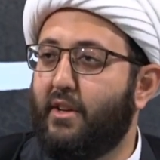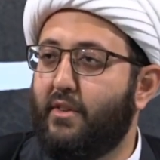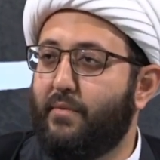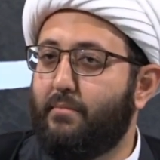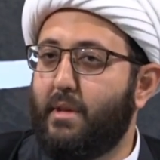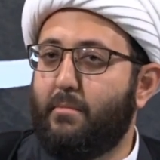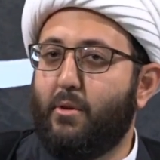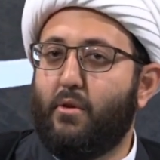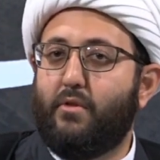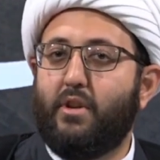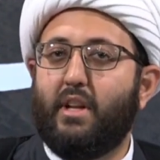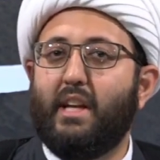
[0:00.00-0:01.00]
Maybe
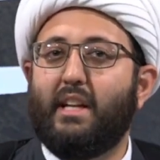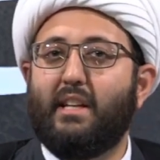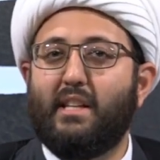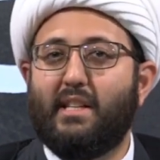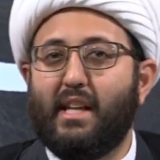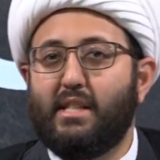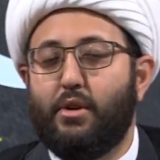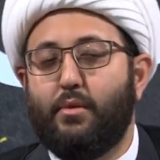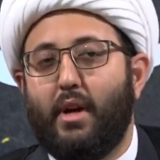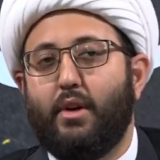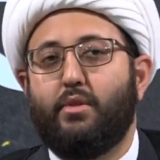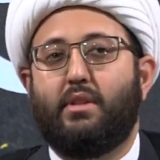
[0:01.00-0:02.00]
overnight, he takes a
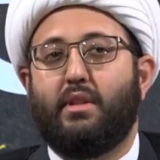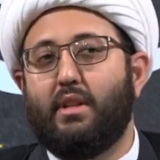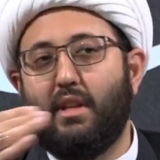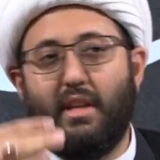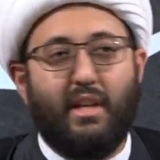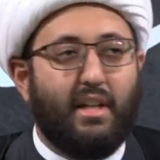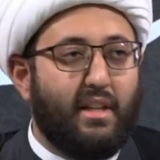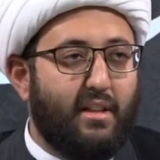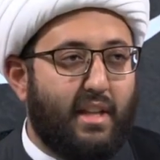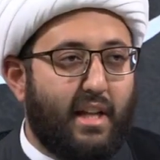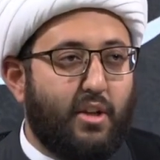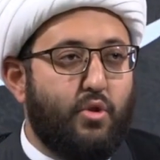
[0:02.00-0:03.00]
route
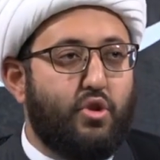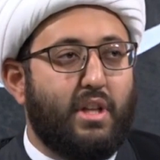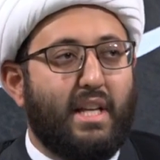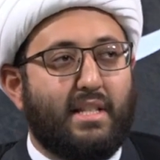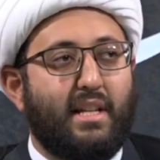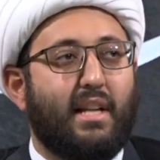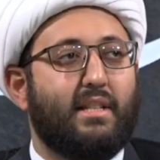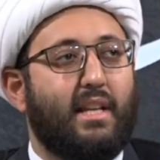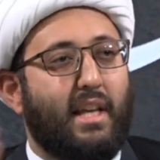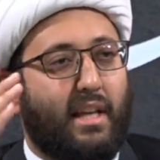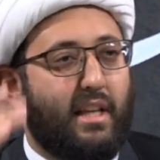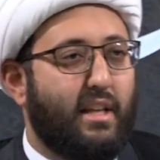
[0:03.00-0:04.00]
that usually is not
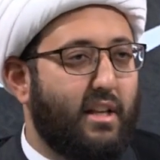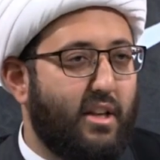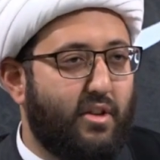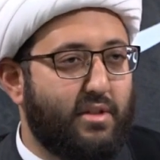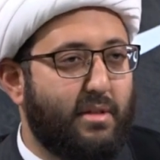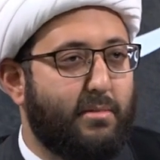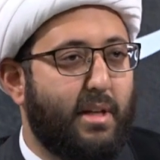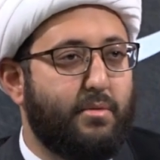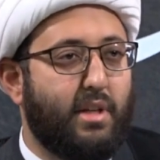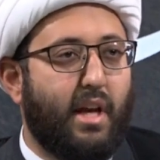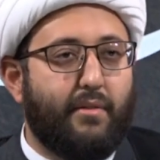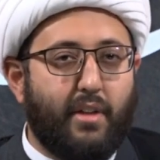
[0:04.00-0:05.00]
taken. You know, sometimes
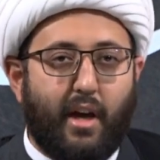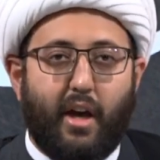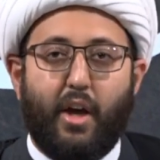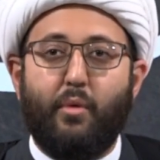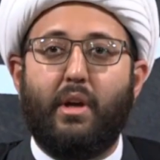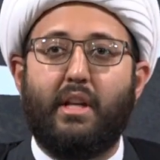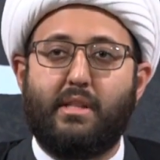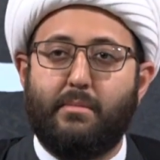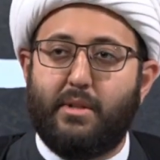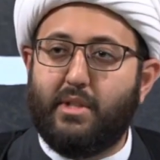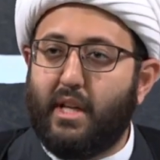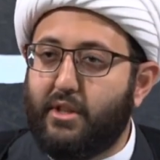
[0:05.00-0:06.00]
you have the highway,
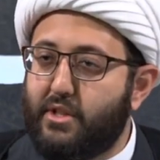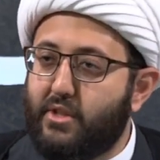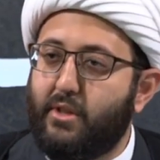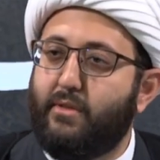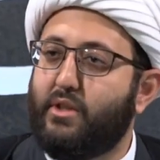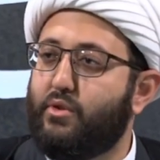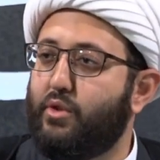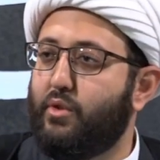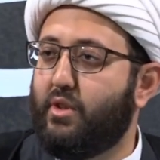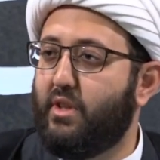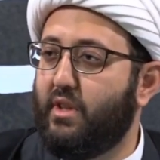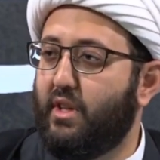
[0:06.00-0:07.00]
sometimes you got the service road.
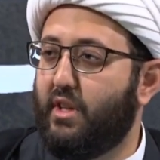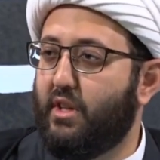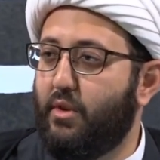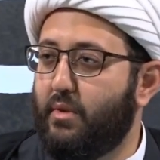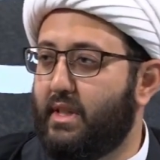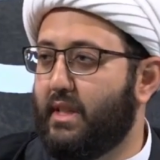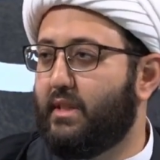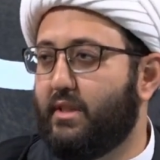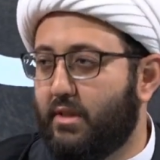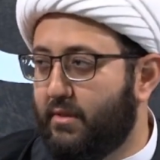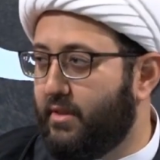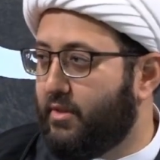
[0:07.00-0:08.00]
No one takes the
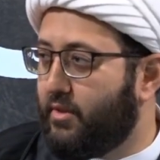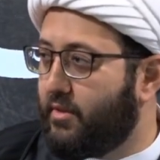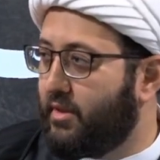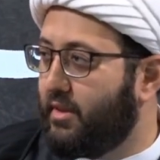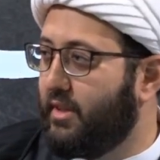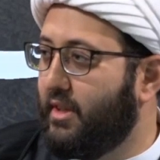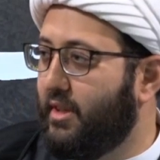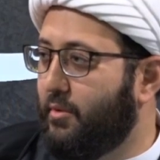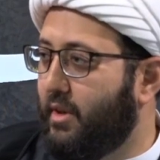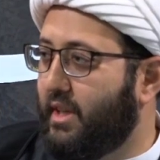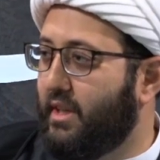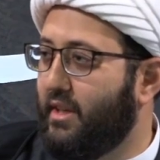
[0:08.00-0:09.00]
service road.
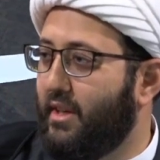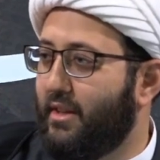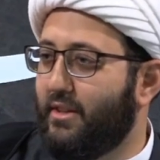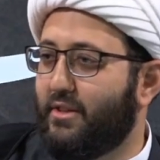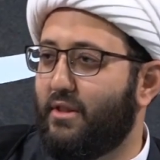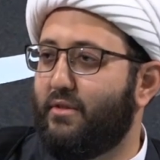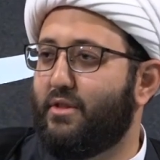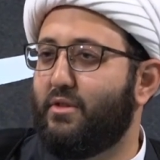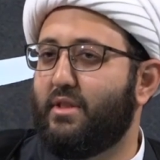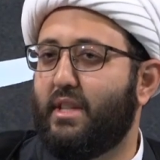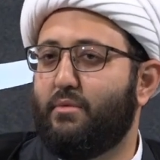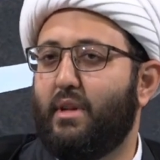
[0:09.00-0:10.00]
Why? The service
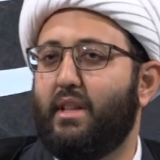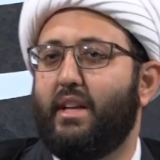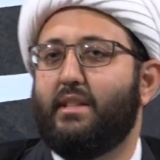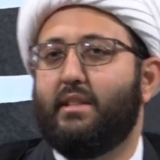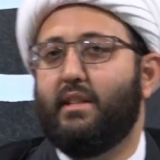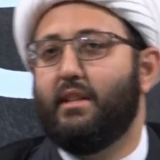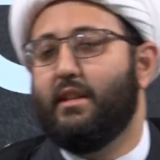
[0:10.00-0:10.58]
road had red lights in it.